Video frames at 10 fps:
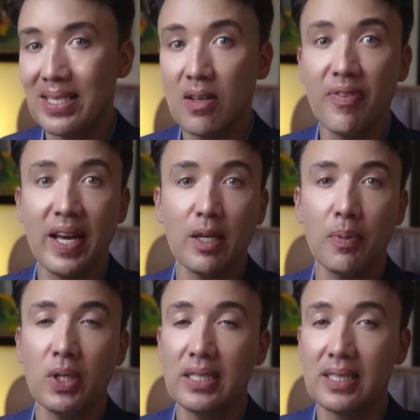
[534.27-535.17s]
it's
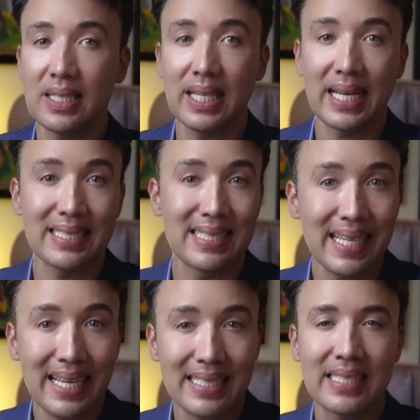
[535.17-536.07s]
available in select
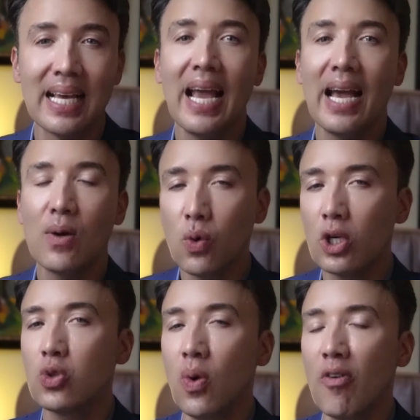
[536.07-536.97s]
states and
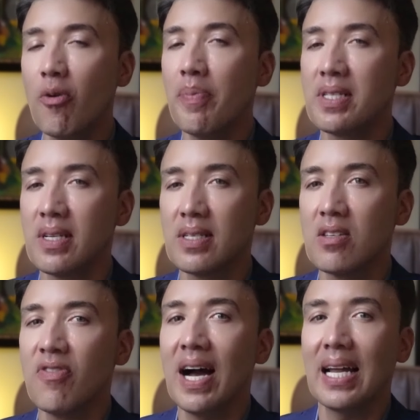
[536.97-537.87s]
works well for
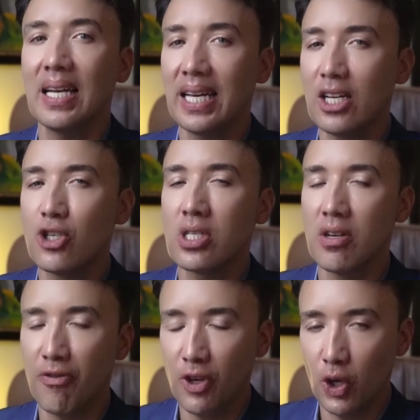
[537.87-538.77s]
businesses filing in just
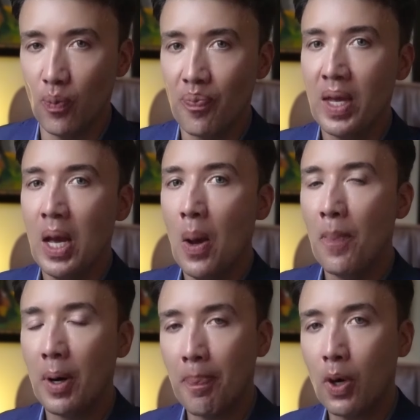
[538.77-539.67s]
a few.
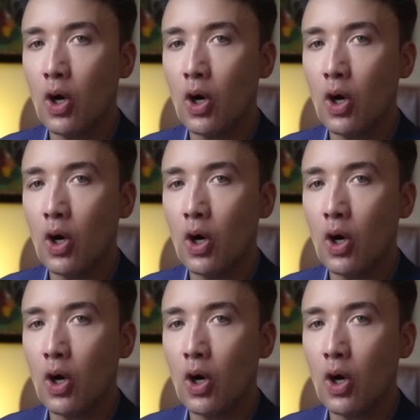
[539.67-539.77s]
But